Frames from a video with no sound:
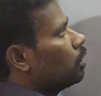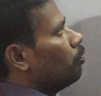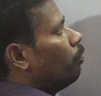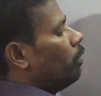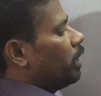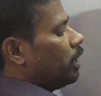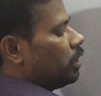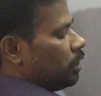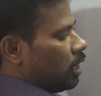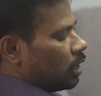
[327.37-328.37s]

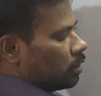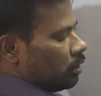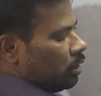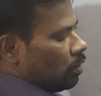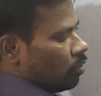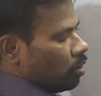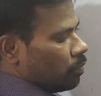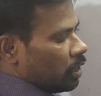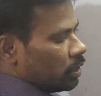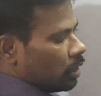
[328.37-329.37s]
Major, see the word
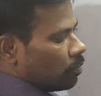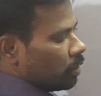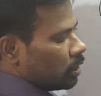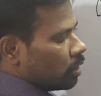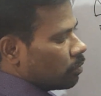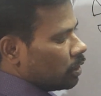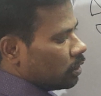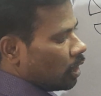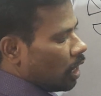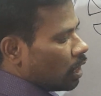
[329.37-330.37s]
major, major means
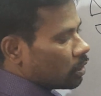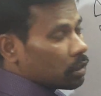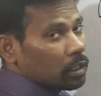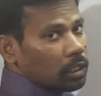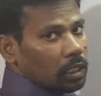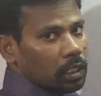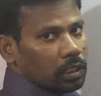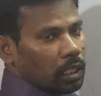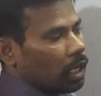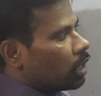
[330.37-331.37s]
large.
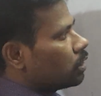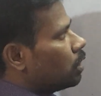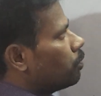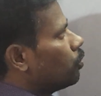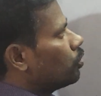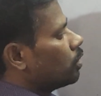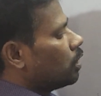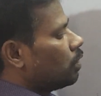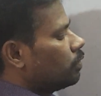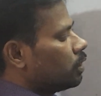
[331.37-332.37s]
The larger portion
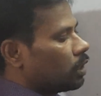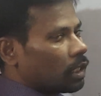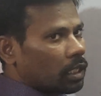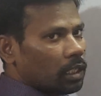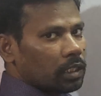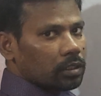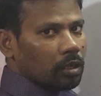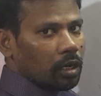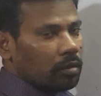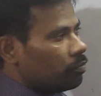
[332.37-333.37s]
of the circle is
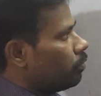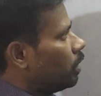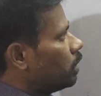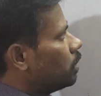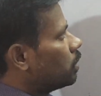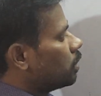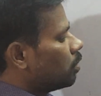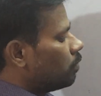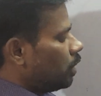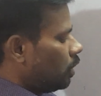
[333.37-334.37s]
called major
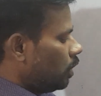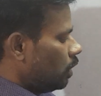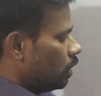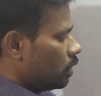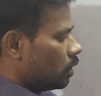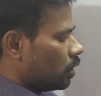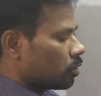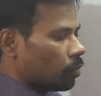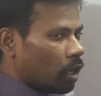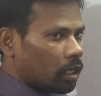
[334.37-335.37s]
segment. The
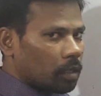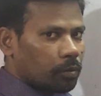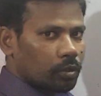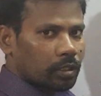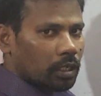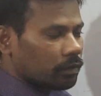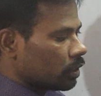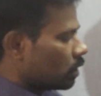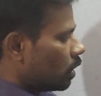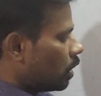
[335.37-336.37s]
smaller portion of the
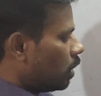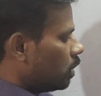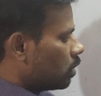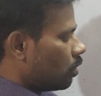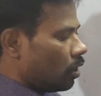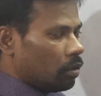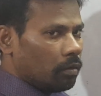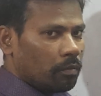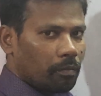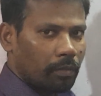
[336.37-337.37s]
circle is called
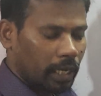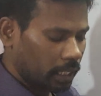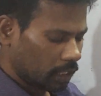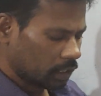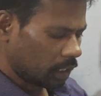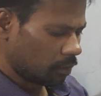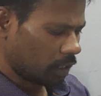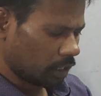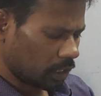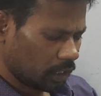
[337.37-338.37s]
minor
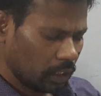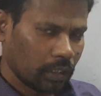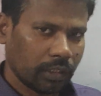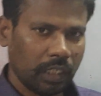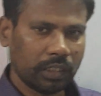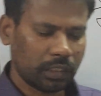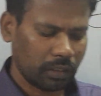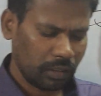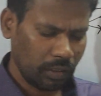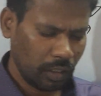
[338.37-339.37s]
segment. Just
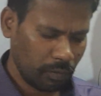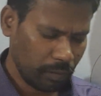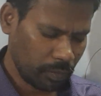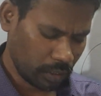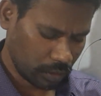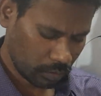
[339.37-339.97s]
remember.